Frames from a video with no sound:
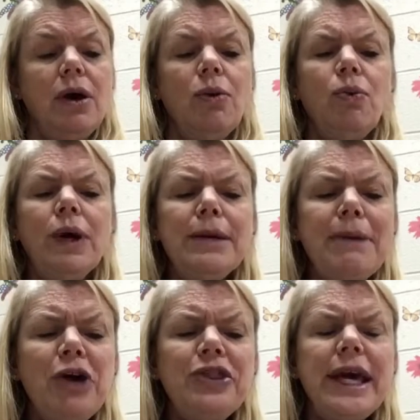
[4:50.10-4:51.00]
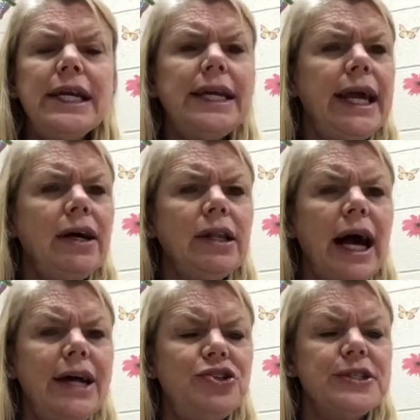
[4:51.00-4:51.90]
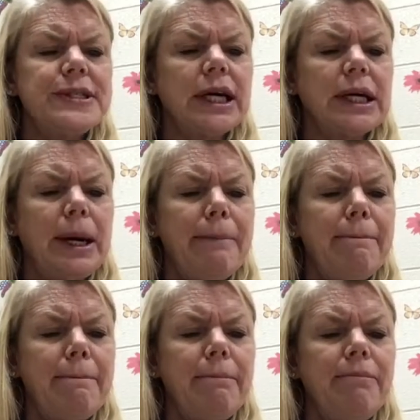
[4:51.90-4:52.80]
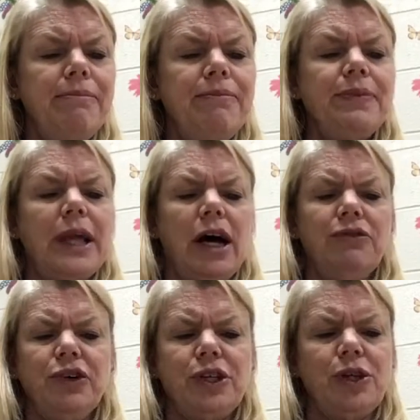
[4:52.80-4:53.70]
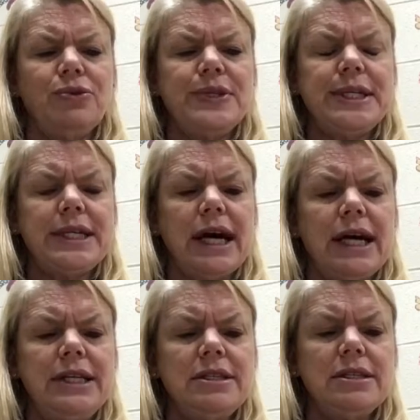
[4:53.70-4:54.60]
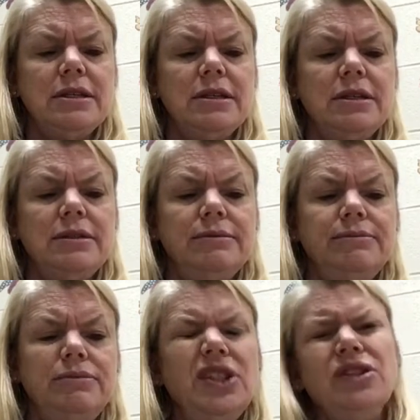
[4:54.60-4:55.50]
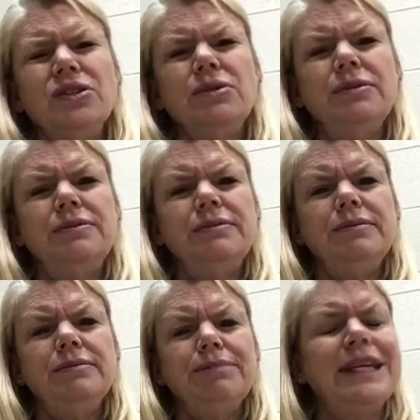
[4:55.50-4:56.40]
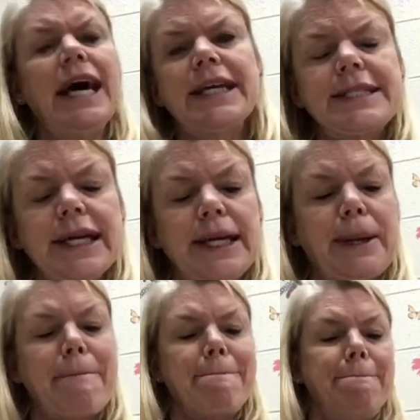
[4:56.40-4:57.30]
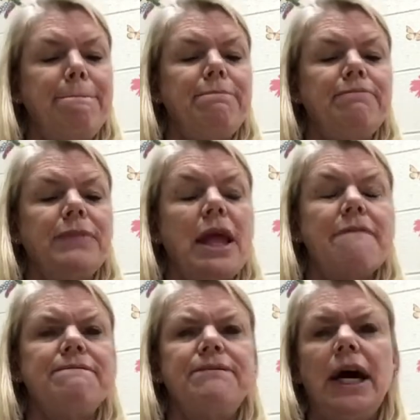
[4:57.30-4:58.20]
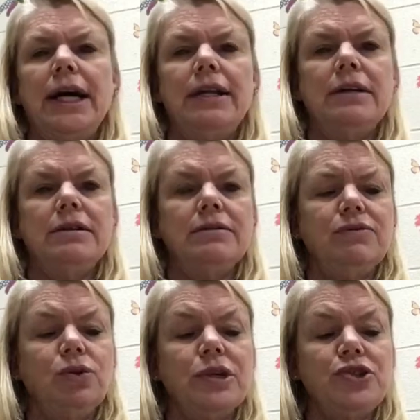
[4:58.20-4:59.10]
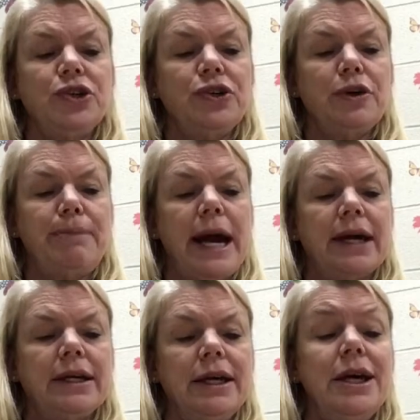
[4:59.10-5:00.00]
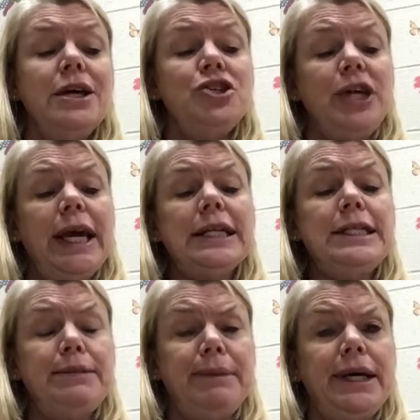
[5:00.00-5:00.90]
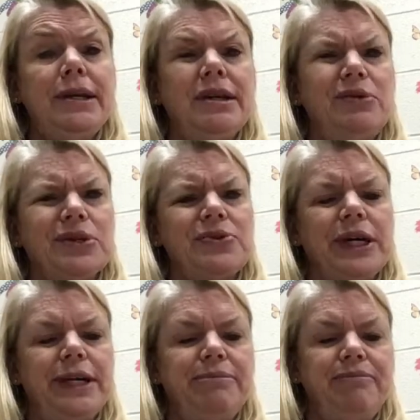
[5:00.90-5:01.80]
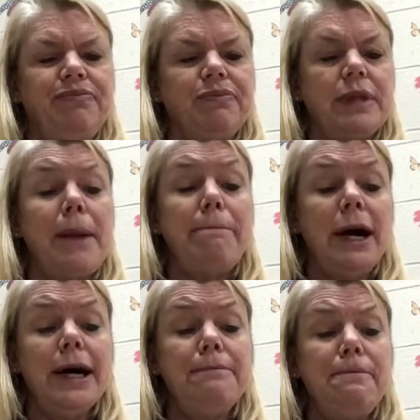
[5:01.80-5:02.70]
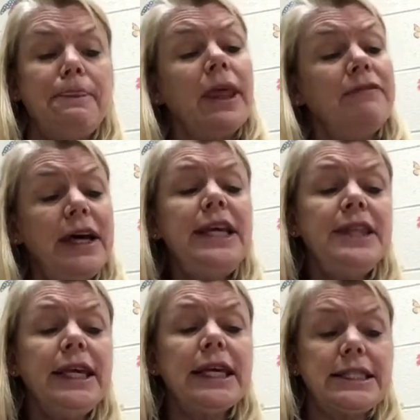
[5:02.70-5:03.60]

What about that nail I just dug up? Alfred closed his eyes. New, but not exciting. Fine. Flora turned her back. She had to admit he was right. But if anything